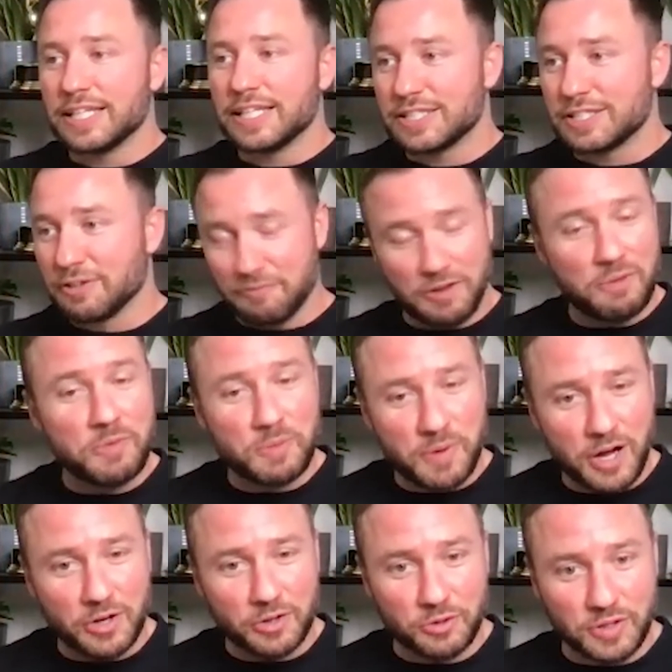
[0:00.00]
To film the
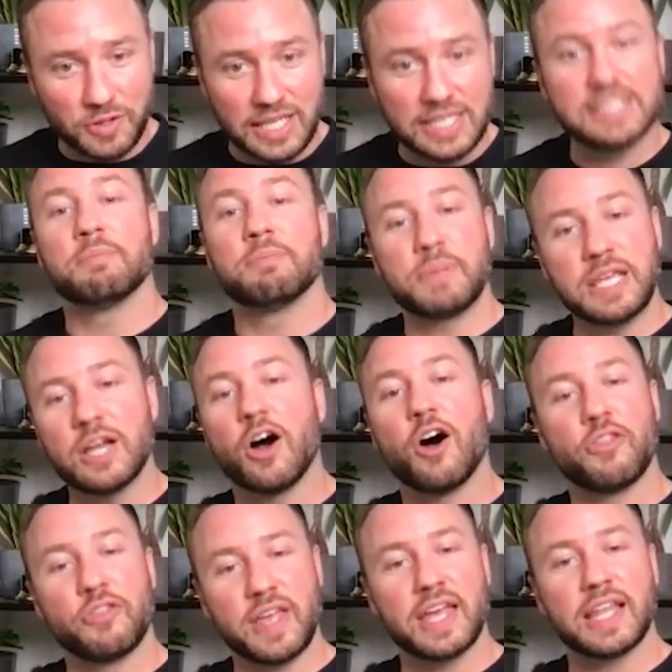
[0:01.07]
barnacle geese and be
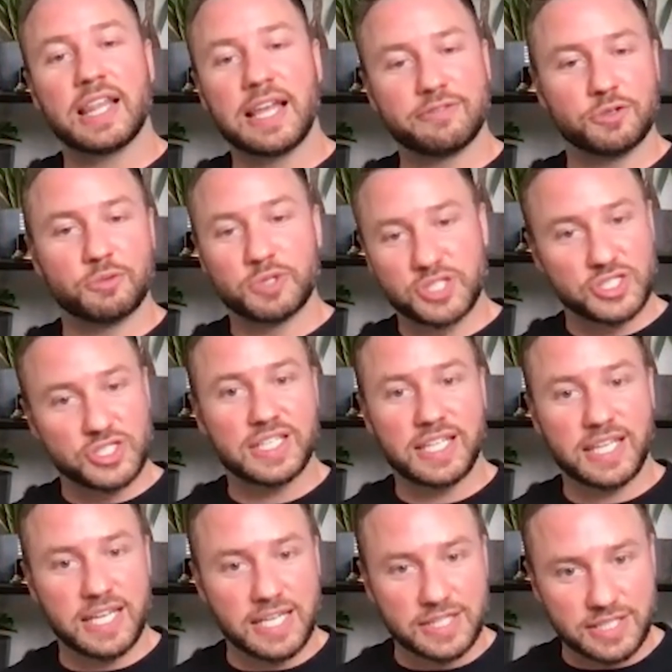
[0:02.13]
on their level, which is
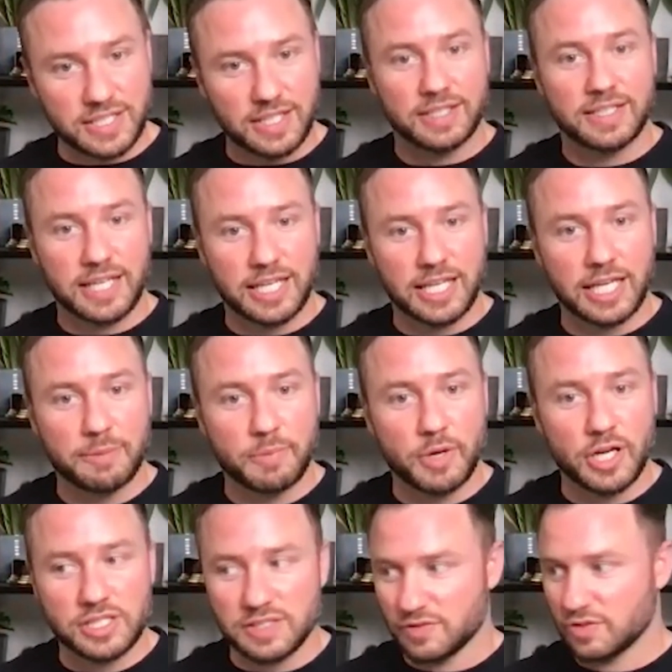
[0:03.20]
key to getting an
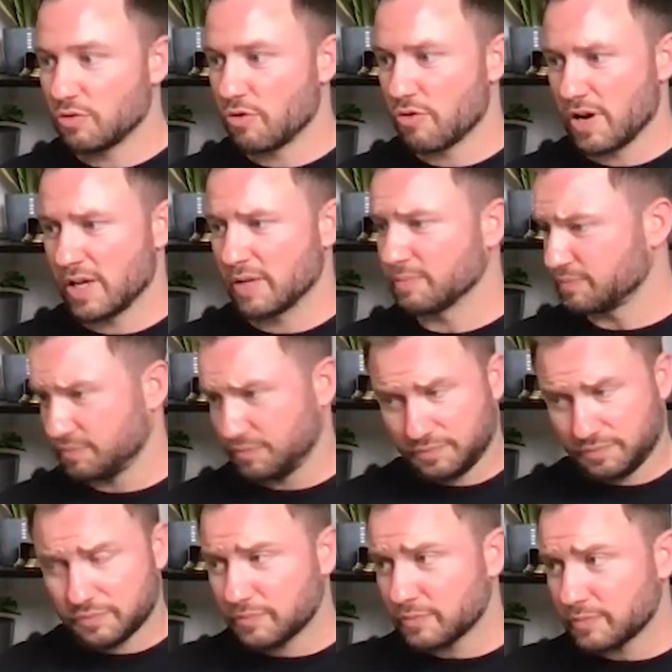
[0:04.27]
immersive story,
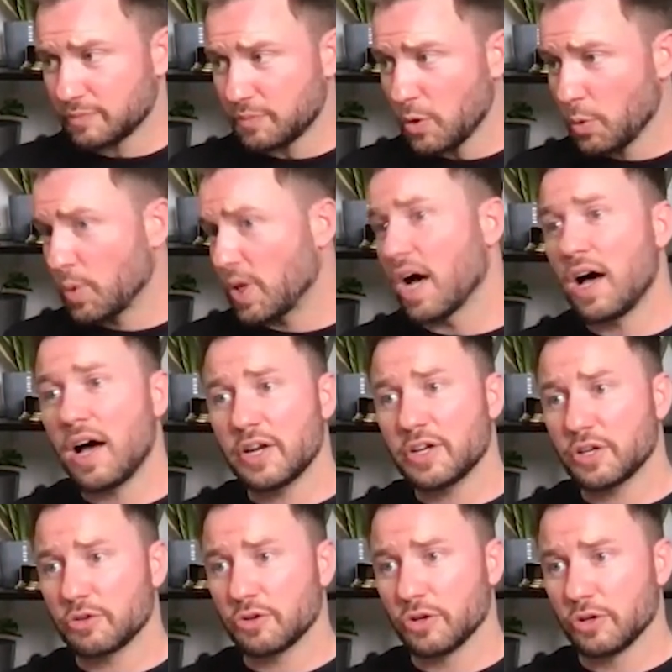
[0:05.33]
we hired a
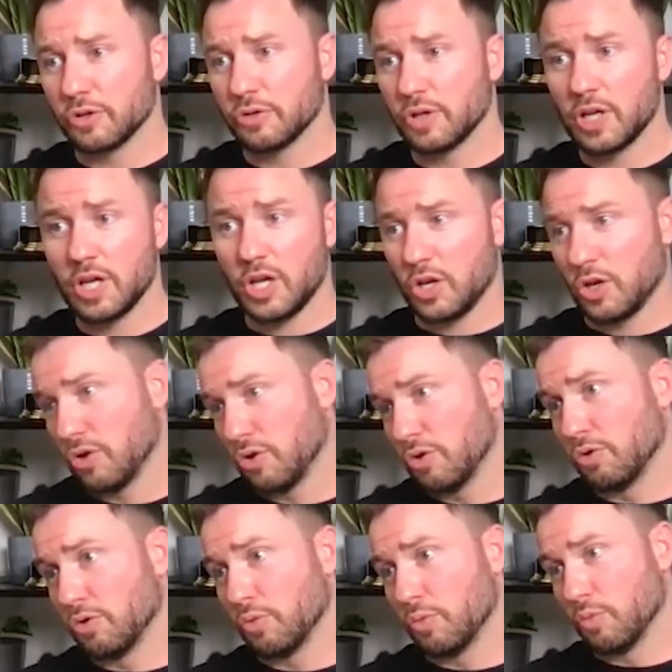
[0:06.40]
crew
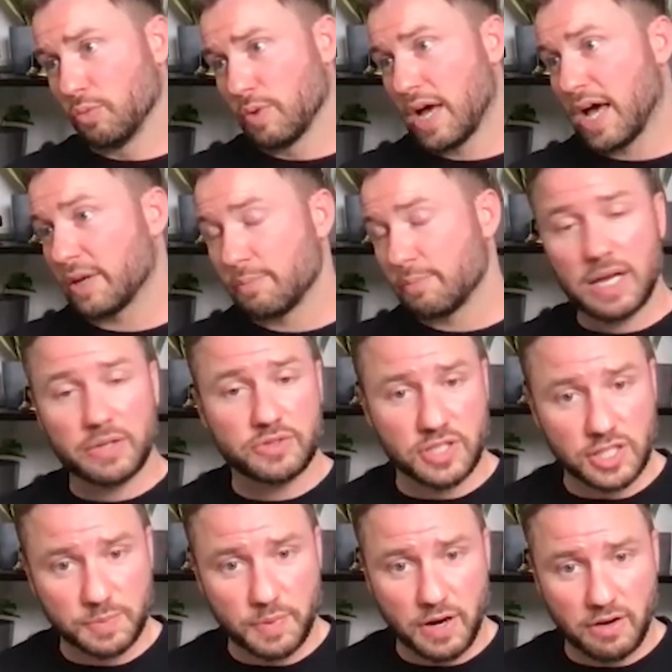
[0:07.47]
who had mountain
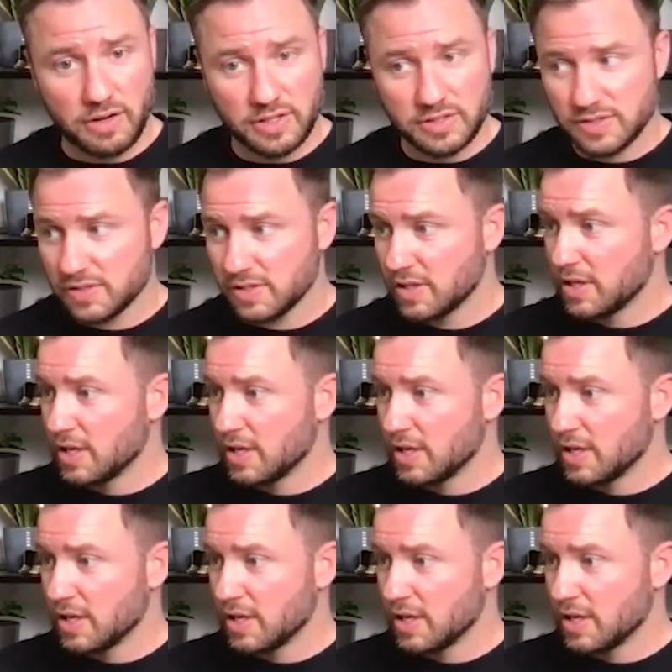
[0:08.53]
experience.